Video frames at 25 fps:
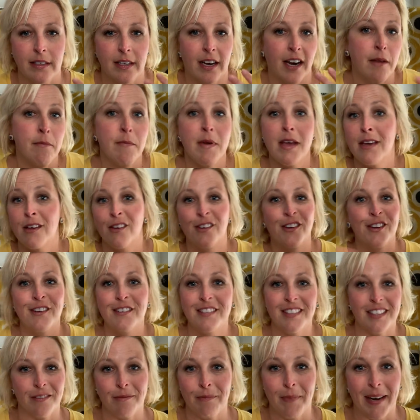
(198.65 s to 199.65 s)
Did I make good
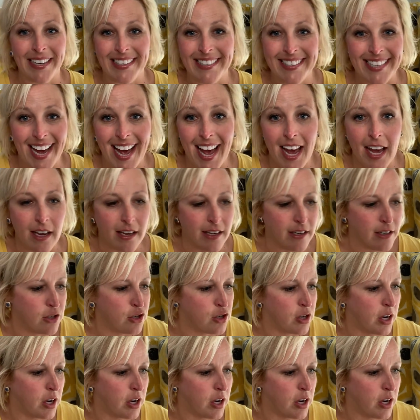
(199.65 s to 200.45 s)
use of my day in